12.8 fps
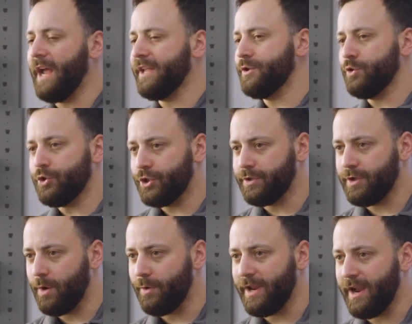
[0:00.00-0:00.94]
why you should
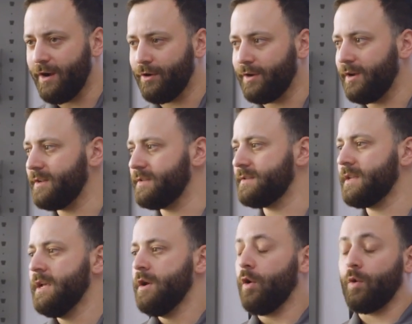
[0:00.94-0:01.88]
go to airguns
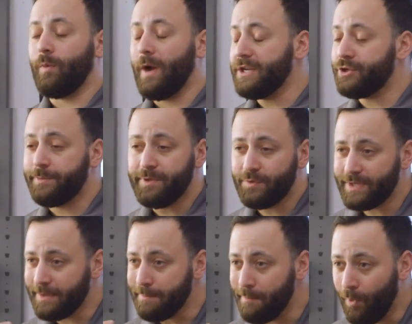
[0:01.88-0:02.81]
or why you should be
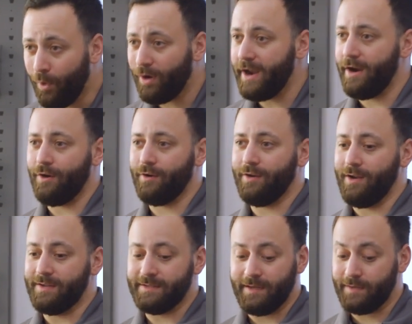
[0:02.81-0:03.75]
using more
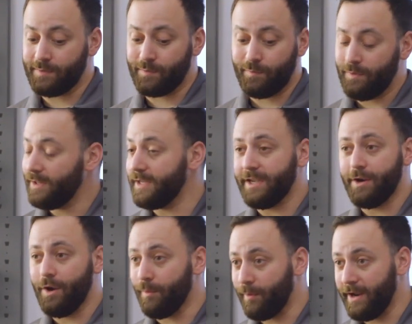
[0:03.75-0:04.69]
airguns is really a
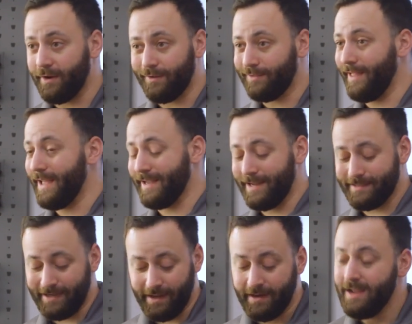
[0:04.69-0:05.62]
no-brainer. Like I
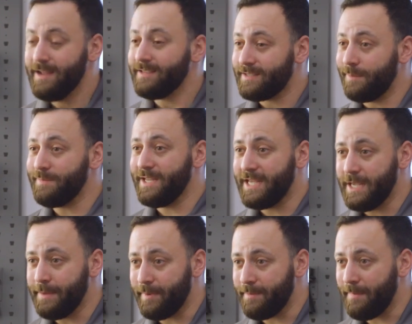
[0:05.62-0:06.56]
said, something to
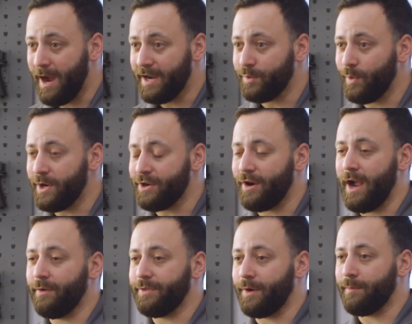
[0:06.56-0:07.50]
keep in mind when you're
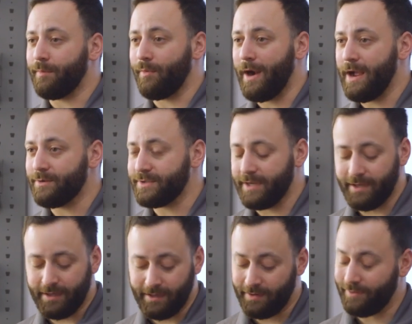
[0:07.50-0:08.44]
out there
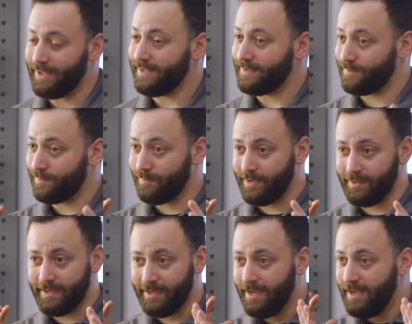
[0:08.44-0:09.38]
browsing. You know, it's
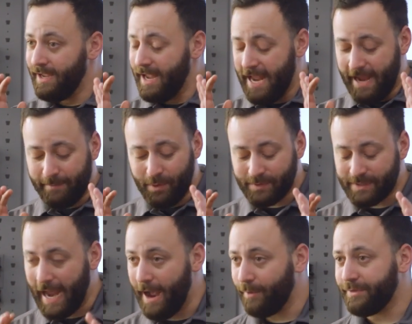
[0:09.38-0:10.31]
really, ammo's
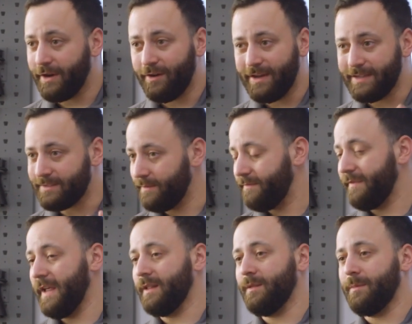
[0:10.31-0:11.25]
out there, it's
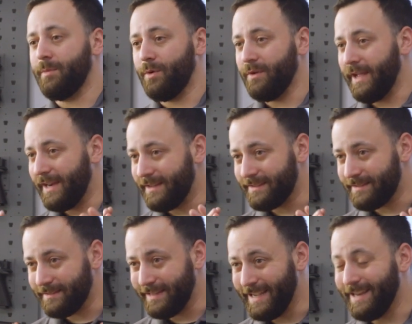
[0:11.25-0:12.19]
available, and
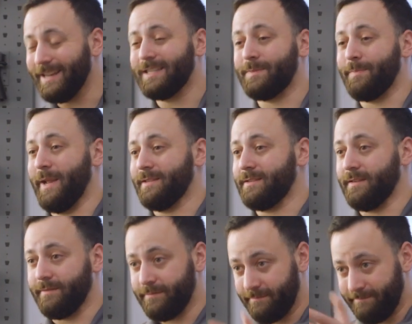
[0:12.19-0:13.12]
it's
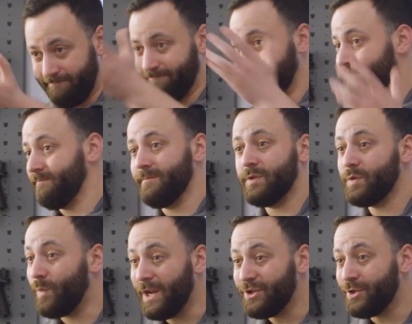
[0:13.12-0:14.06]
inexpensive.
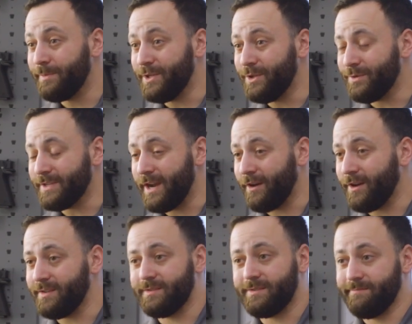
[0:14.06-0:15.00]
That's why you should be using
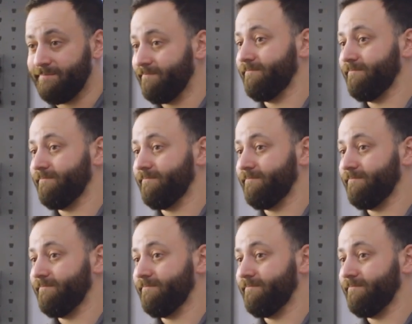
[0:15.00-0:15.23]
airguns.